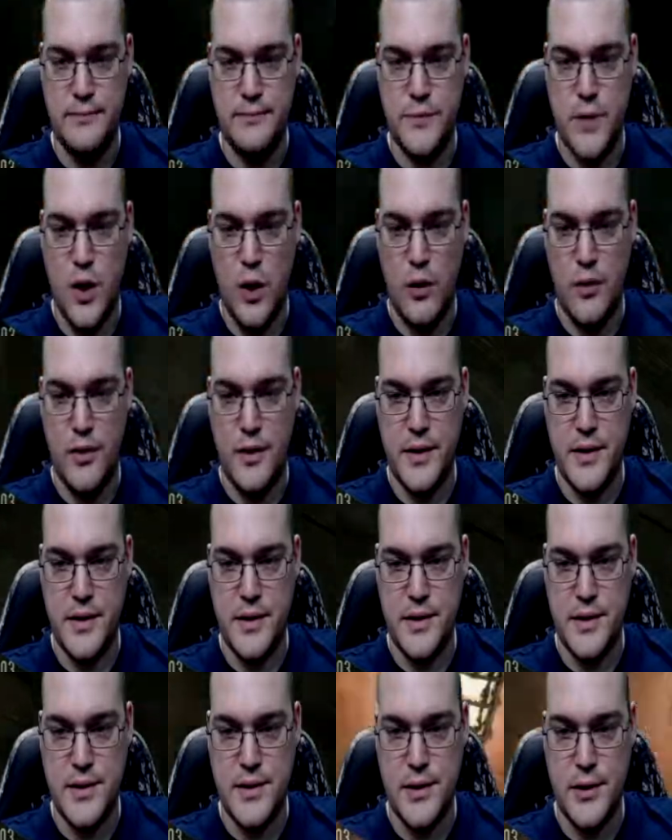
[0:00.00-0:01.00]
all things
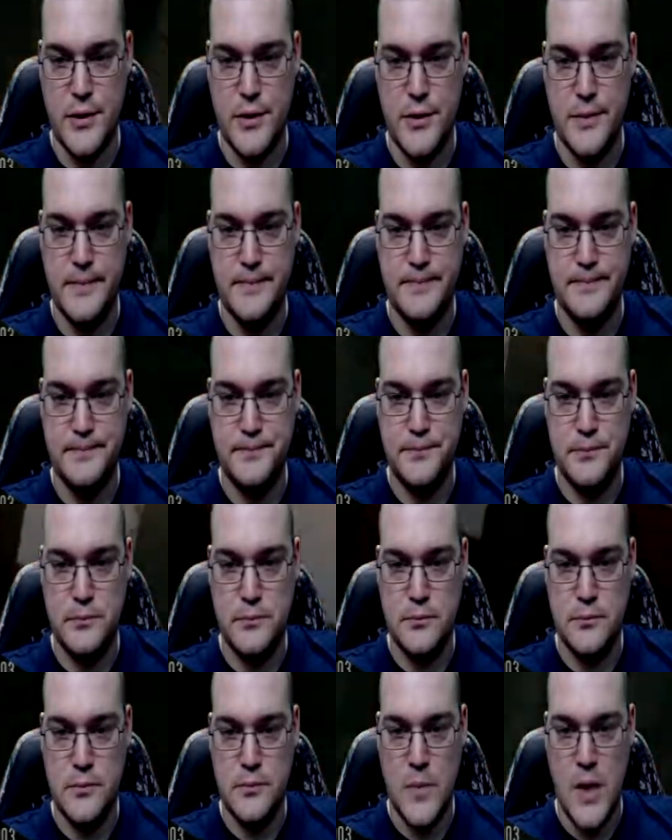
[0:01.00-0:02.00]
considered.
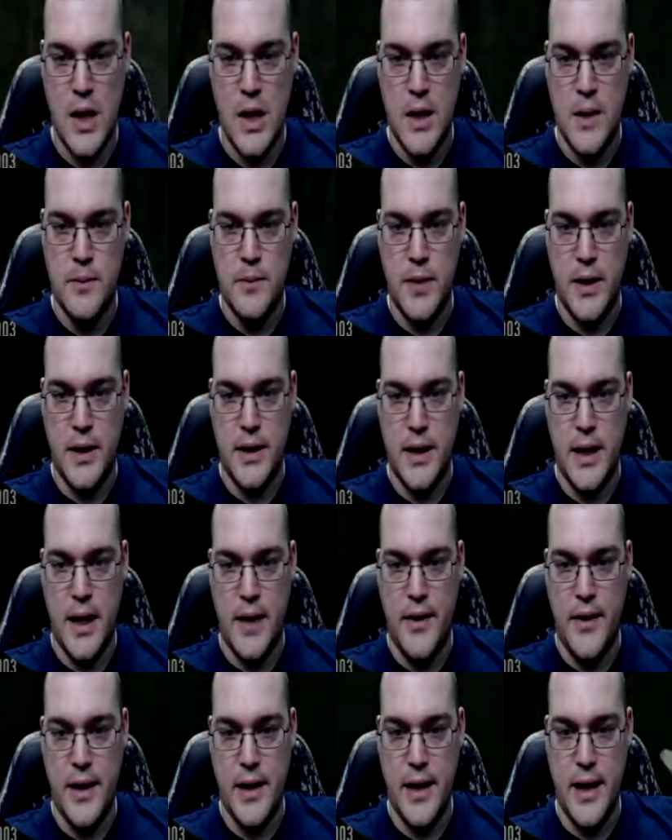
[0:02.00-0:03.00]
But
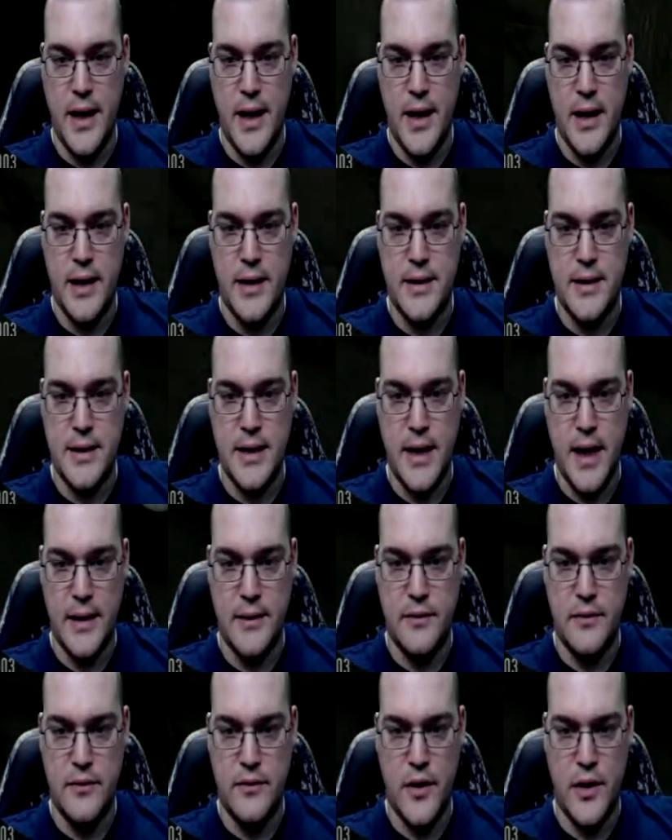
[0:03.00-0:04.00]
then again, it's not
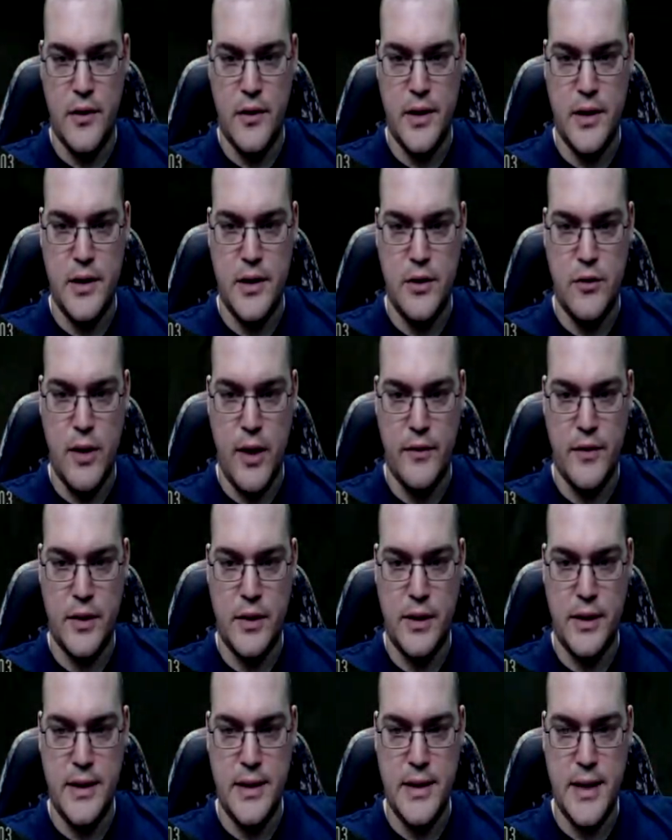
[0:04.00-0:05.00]
very
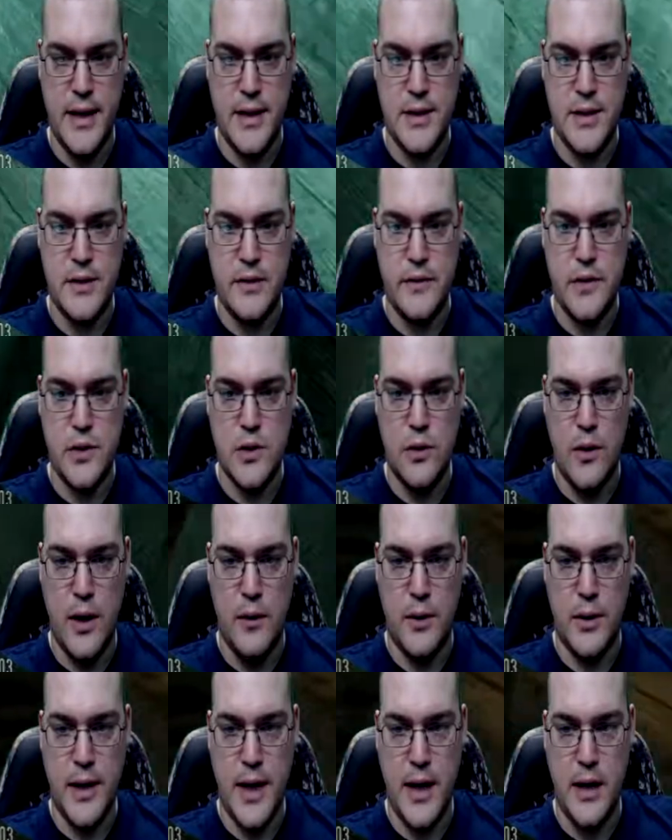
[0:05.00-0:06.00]
graphically intensive, so I
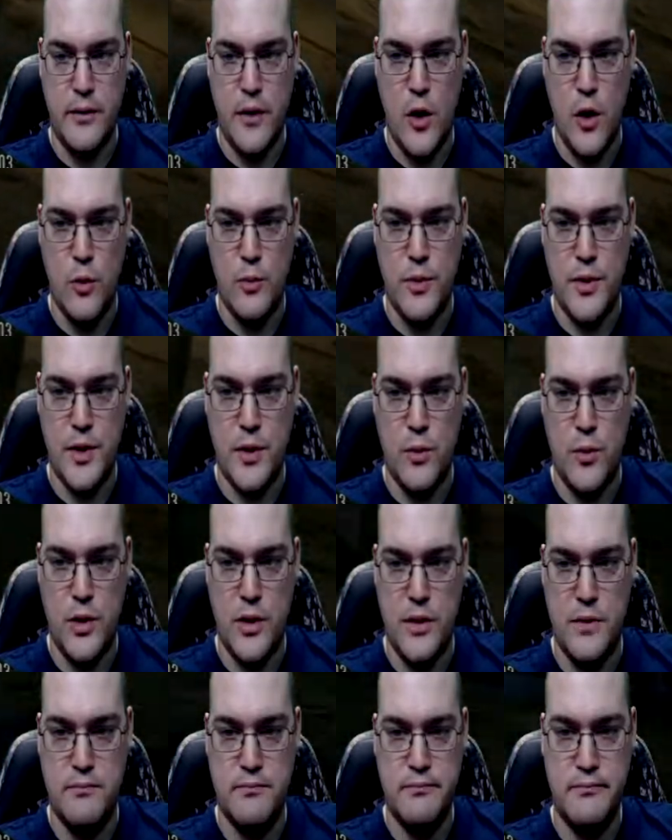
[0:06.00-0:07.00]
would kind of hope that it would.
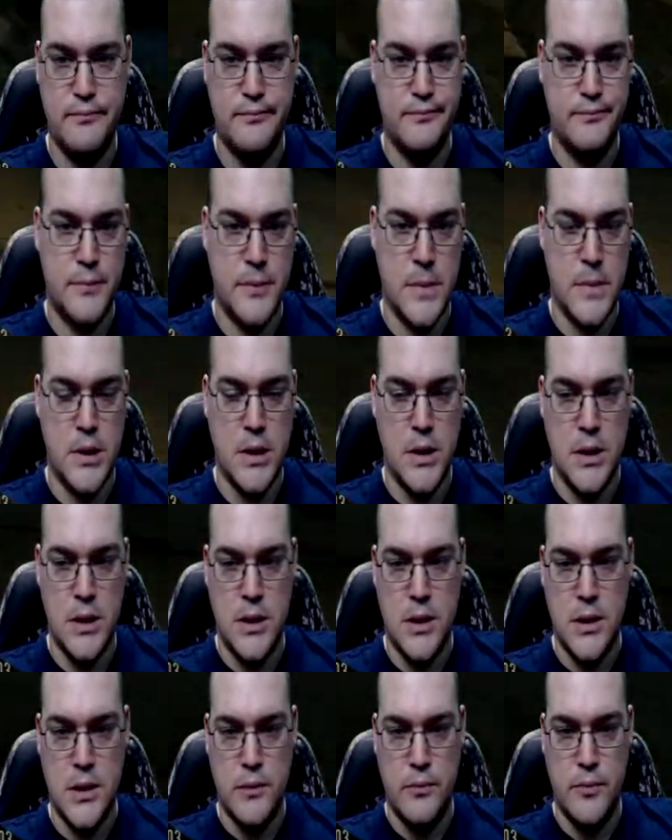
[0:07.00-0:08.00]

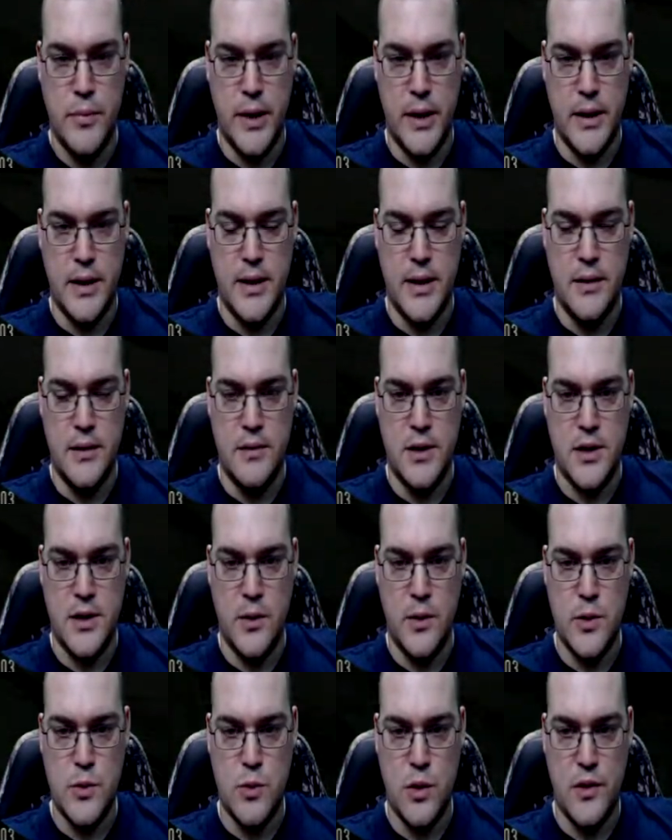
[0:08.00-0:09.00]
But it doesn't
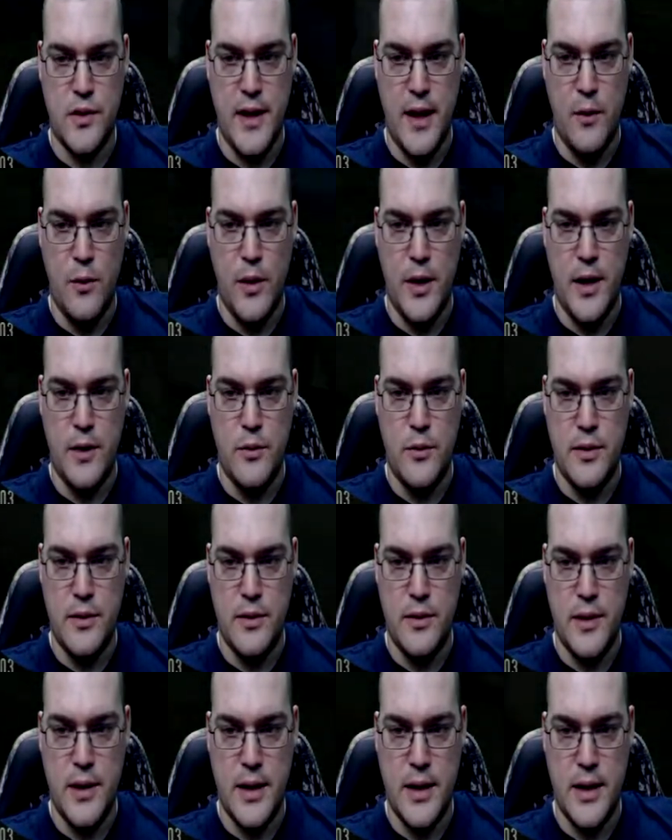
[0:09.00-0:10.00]
always work that way with
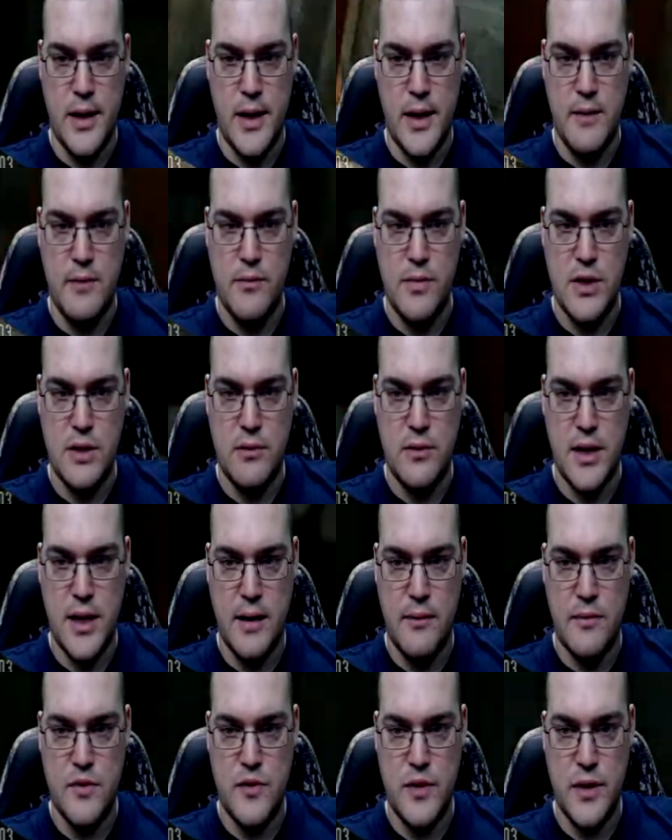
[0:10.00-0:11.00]
games.
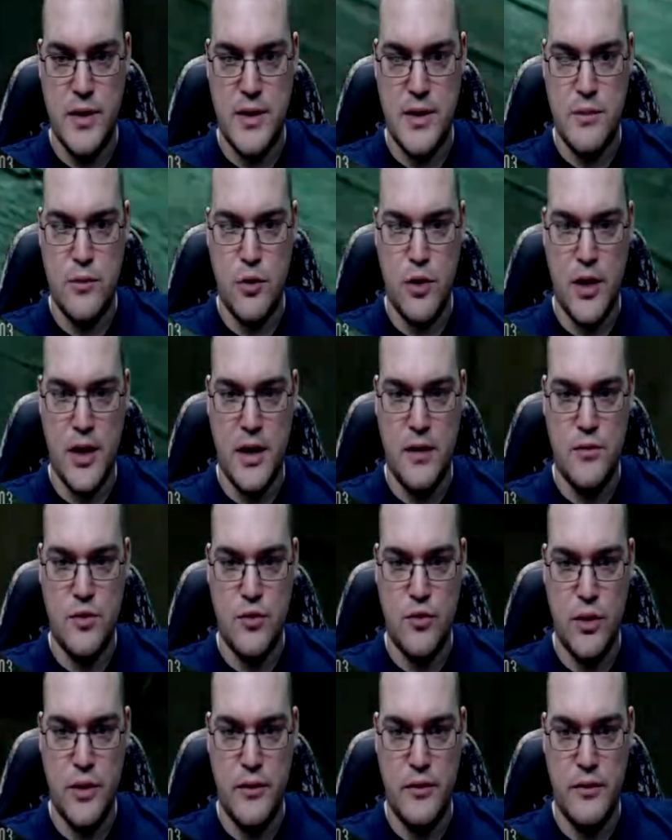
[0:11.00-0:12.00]
Sometimes very simple games
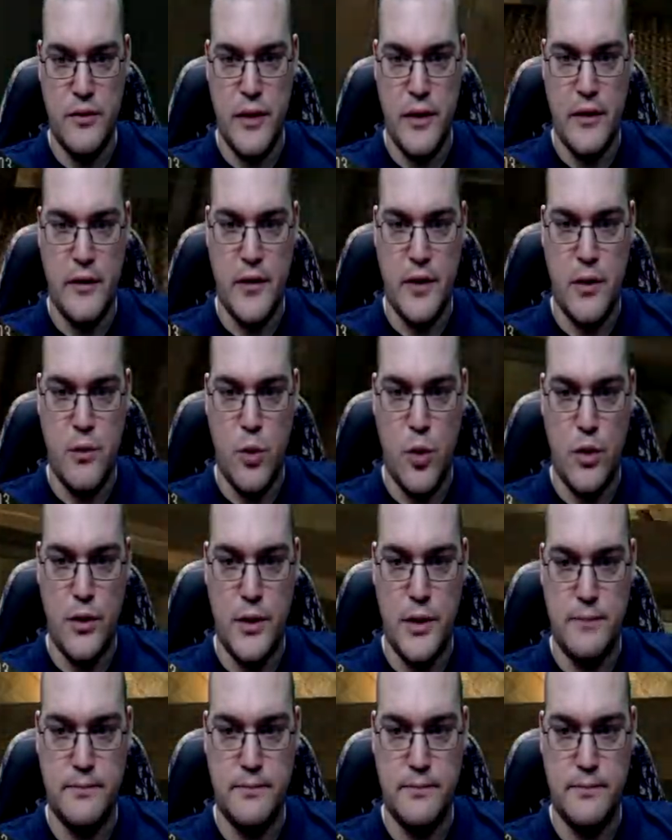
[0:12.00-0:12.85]
run very, very poorly.